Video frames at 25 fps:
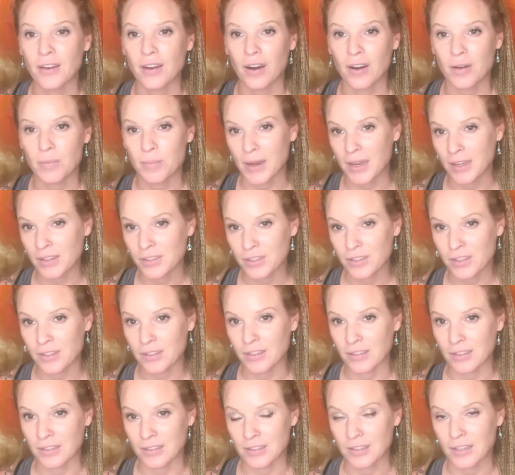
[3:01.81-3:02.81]
our
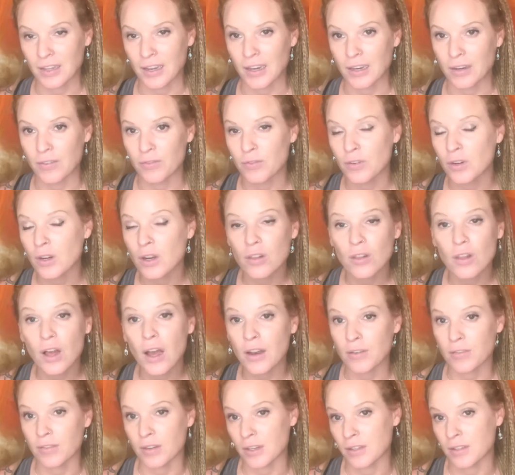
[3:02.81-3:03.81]
masculine side for a lot
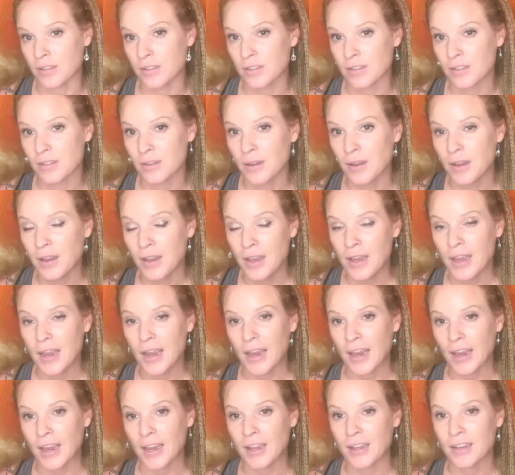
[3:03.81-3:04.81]
of us.
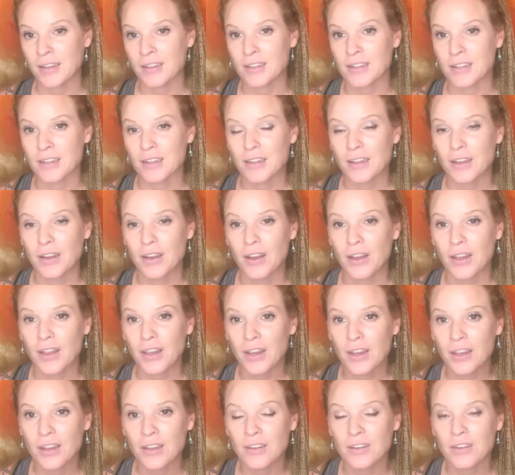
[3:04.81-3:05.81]
And
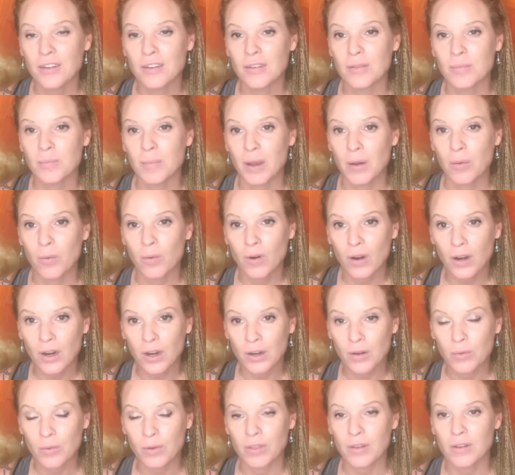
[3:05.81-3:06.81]
in my
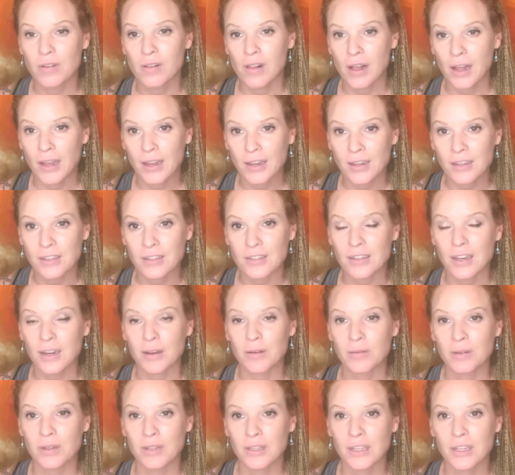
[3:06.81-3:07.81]
work with clients, I
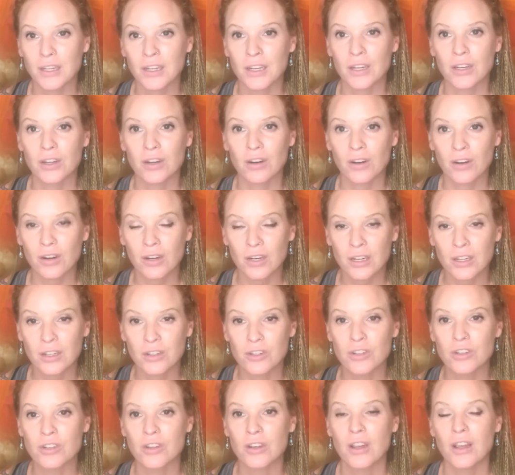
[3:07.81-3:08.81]
really
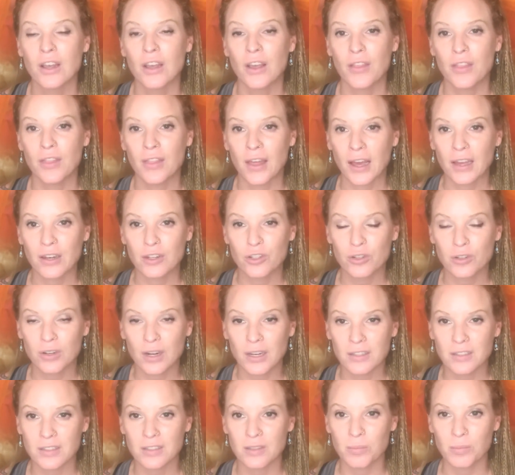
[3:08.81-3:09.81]
encourage that
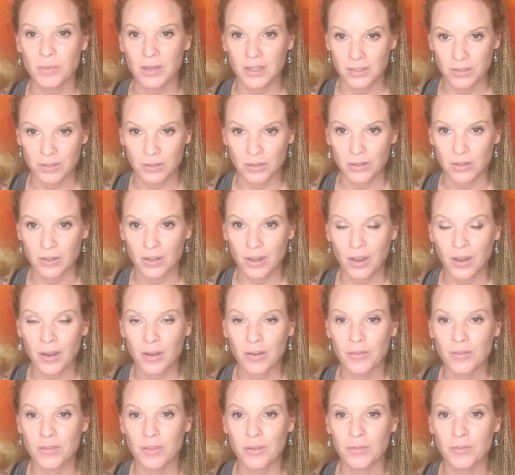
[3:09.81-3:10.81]
trust muscle
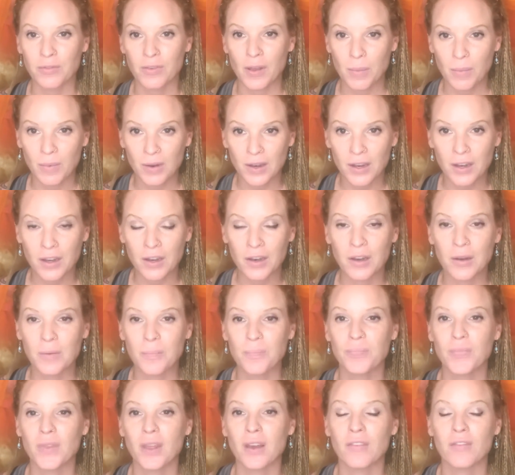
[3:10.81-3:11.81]
of the
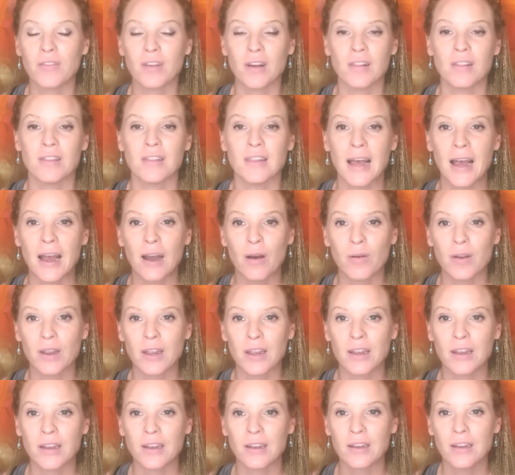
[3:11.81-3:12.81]
feminine, of the
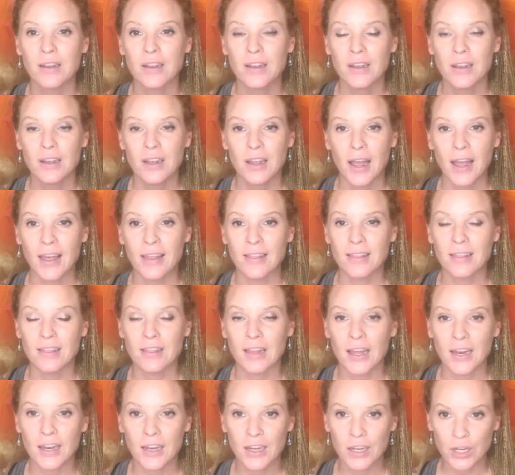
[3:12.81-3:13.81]
allowing and
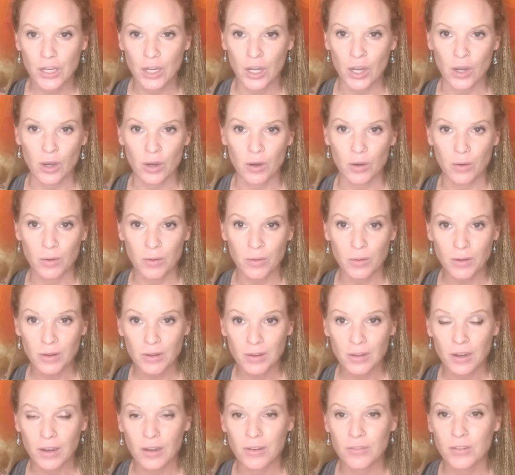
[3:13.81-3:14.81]
letting go
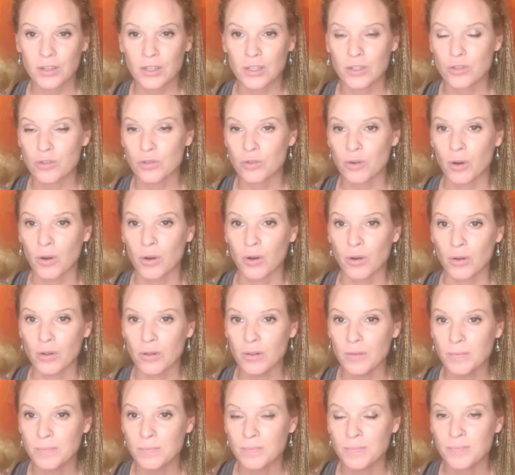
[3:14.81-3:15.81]
of
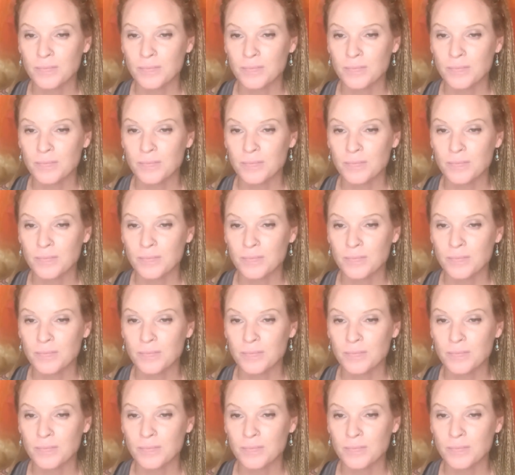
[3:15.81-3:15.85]
control